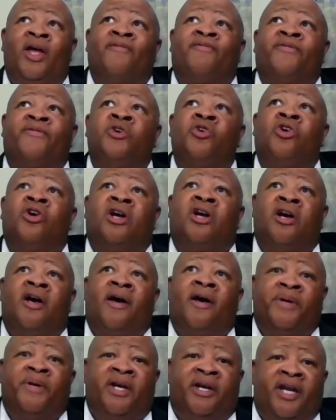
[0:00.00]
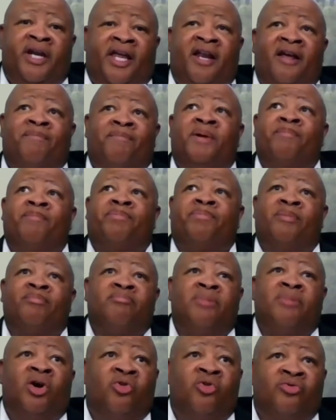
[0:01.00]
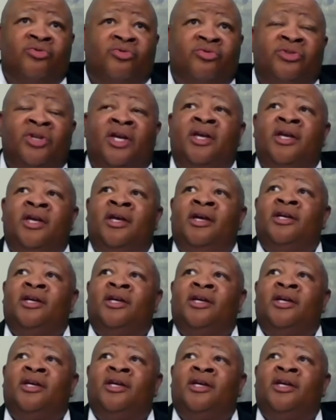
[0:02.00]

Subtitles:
if you're a company that have been promoting